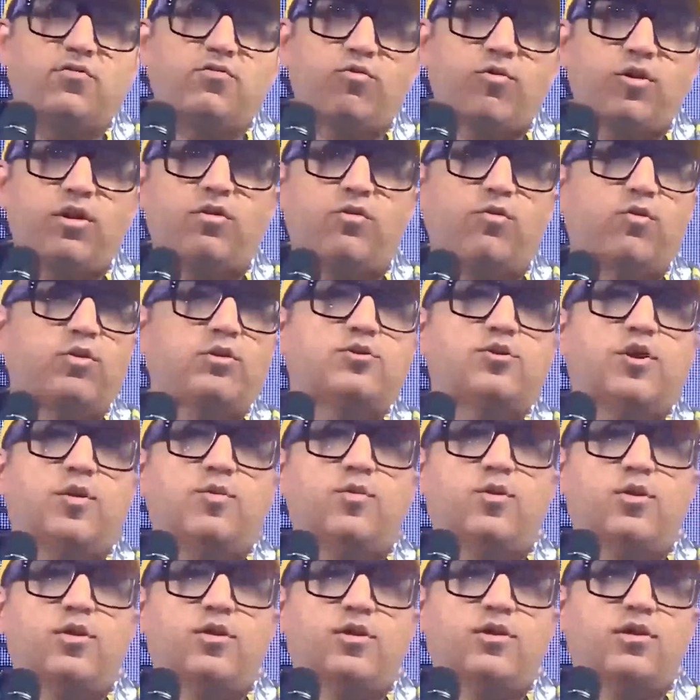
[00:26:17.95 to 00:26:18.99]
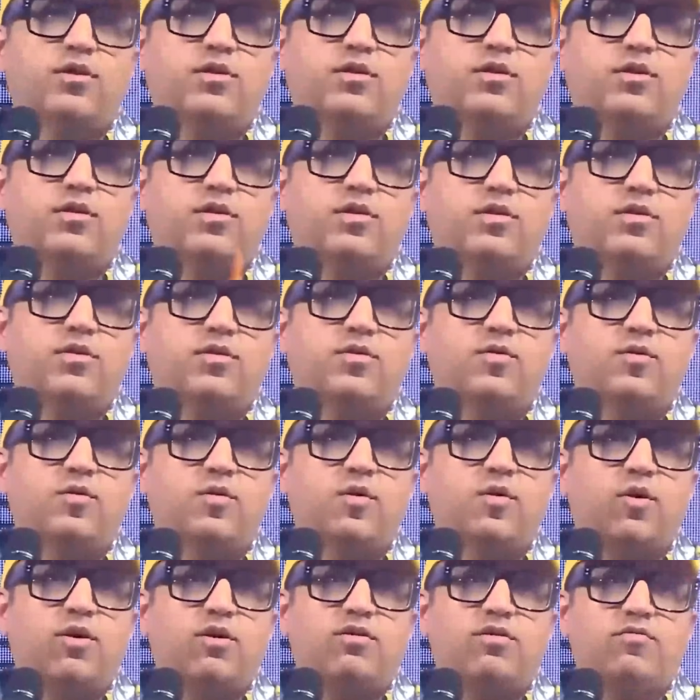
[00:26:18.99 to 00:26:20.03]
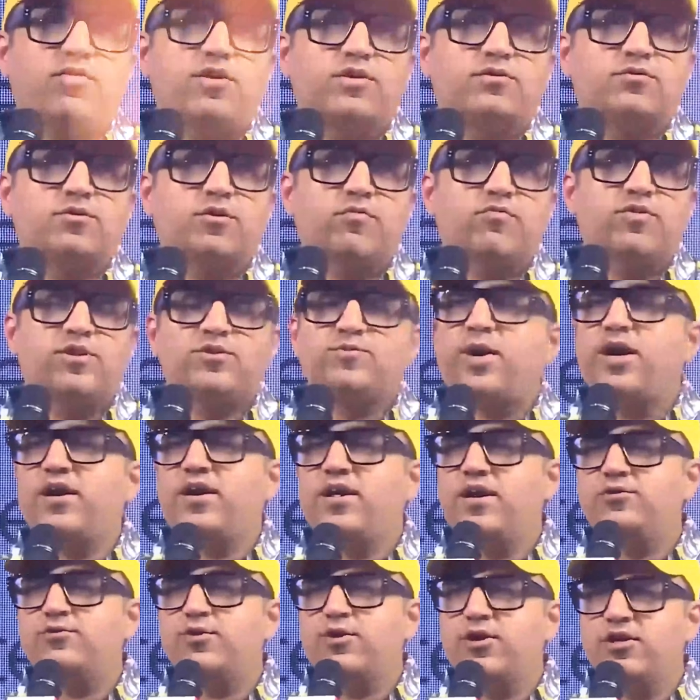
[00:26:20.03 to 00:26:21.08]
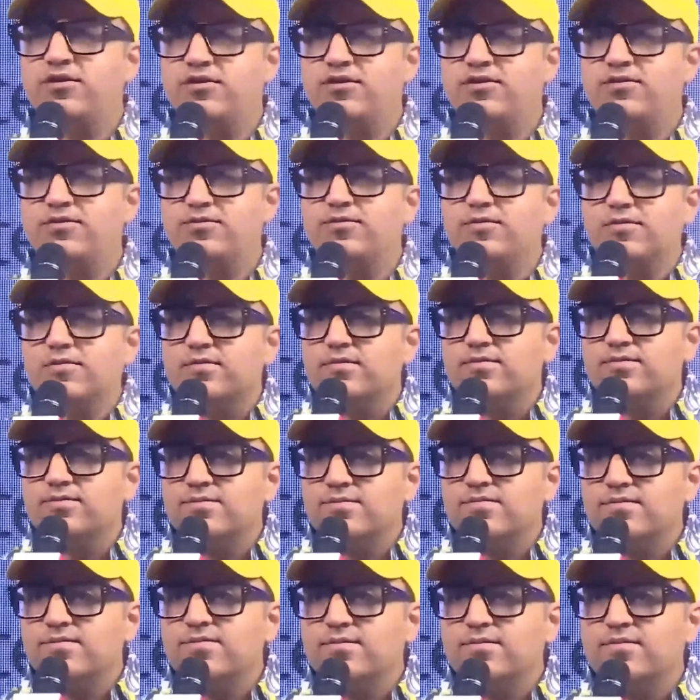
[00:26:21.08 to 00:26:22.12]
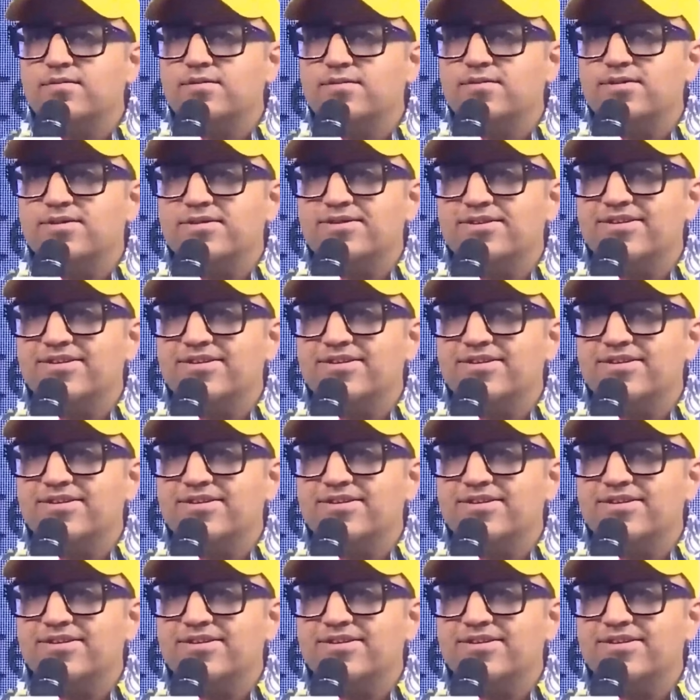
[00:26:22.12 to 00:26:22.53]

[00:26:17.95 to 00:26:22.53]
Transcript: He said that removal of income tax slab would make the system more effective and more